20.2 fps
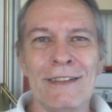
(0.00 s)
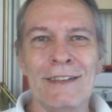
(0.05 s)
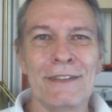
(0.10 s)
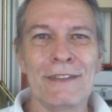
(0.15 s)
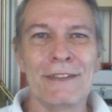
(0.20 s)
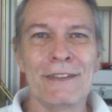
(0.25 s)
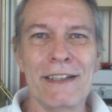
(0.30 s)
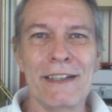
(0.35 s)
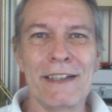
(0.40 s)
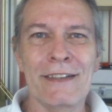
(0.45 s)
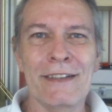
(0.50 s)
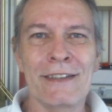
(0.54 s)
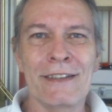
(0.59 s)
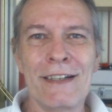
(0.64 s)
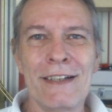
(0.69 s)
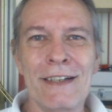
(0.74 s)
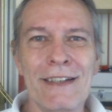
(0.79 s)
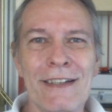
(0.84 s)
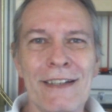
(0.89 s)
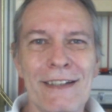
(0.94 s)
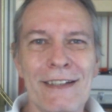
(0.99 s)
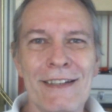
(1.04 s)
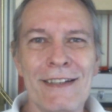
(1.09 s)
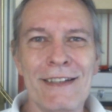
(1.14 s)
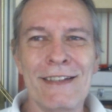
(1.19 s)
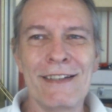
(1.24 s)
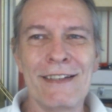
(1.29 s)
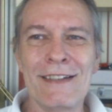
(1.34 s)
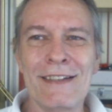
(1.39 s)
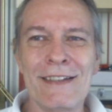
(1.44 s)
well,
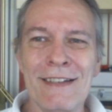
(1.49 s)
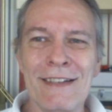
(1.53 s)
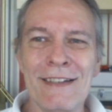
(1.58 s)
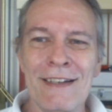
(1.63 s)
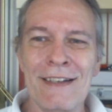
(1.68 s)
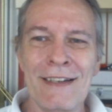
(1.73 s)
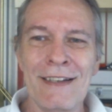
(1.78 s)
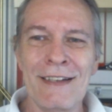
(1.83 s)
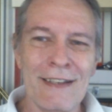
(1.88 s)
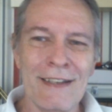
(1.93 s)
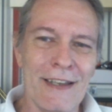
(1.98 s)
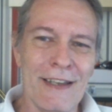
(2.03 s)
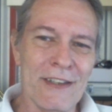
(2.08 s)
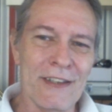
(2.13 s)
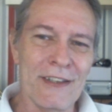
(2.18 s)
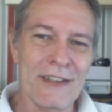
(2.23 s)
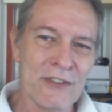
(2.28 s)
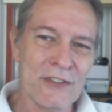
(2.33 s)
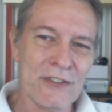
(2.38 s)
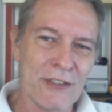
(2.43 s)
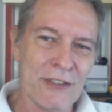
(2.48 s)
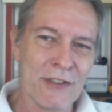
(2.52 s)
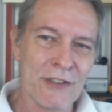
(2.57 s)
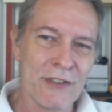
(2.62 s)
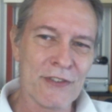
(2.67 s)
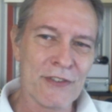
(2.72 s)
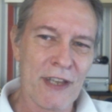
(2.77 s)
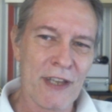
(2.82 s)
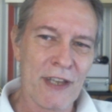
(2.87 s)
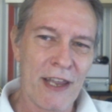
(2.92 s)
let's
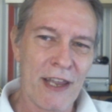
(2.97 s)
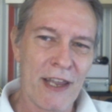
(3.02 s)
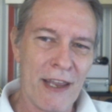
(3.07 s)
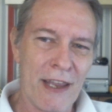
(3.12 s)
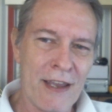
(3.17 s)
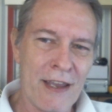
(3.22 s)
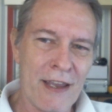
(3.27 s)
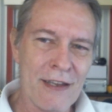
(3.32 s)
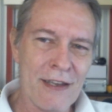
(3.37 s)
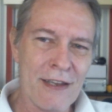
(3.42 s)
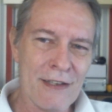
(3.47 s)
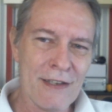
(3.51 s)
just say